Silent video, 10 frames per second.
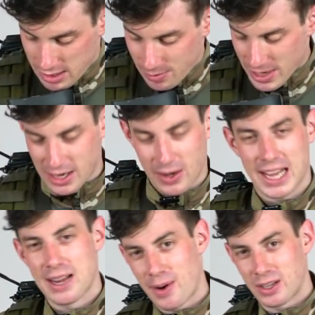What I don't
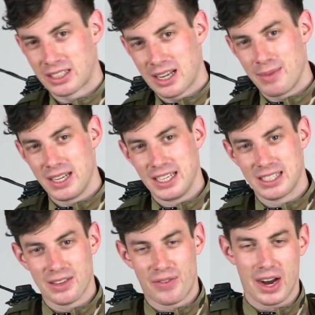like about them
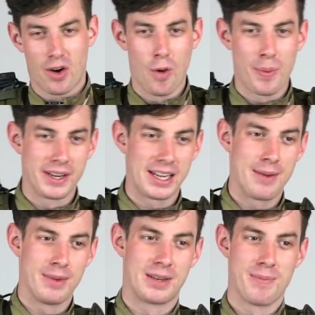is if I open
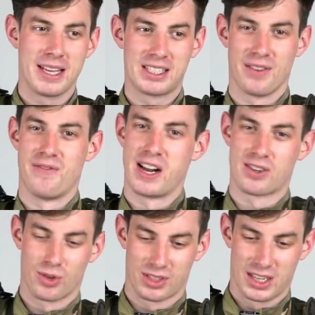them, it makes the
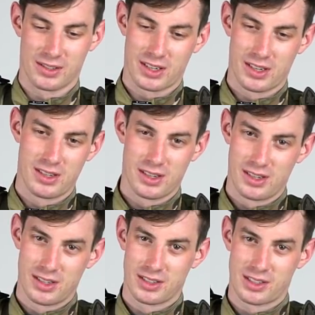Velcro sound.
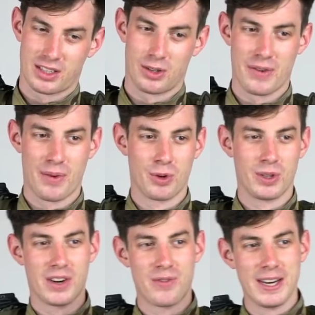So if I'm
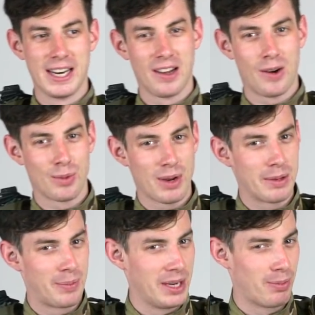doing a reload,
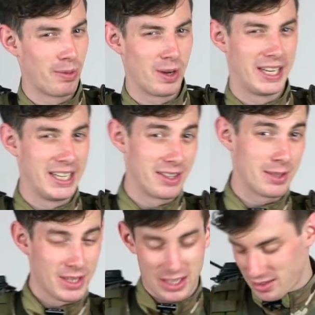maybe people will hear
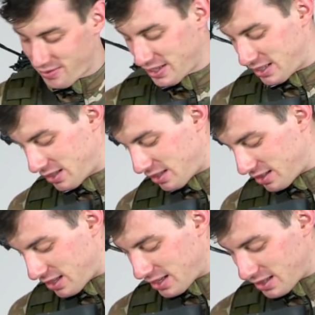it because of it.
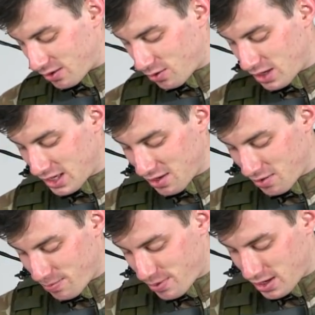That's kind of
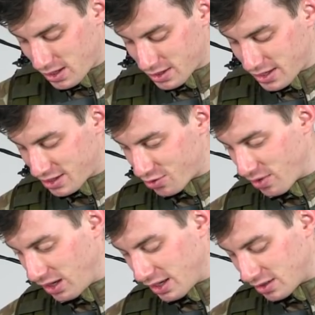annoying, but that's
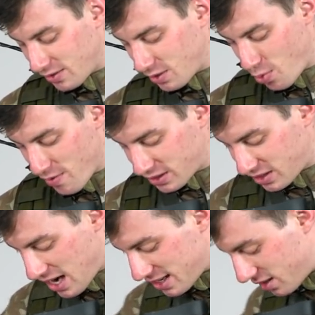really it. They have the perfect
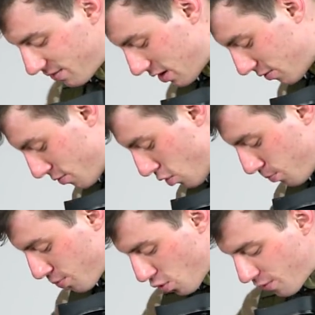size, they're very low
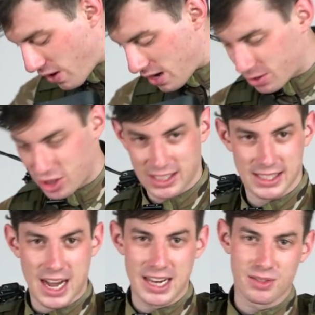profile, which is
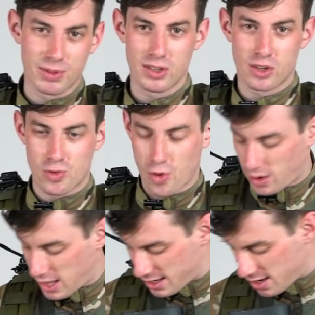nice when you're
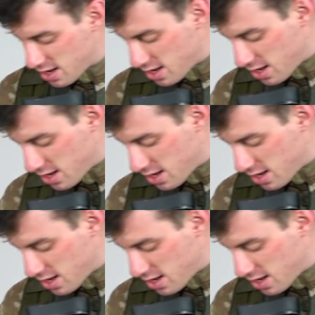crawling,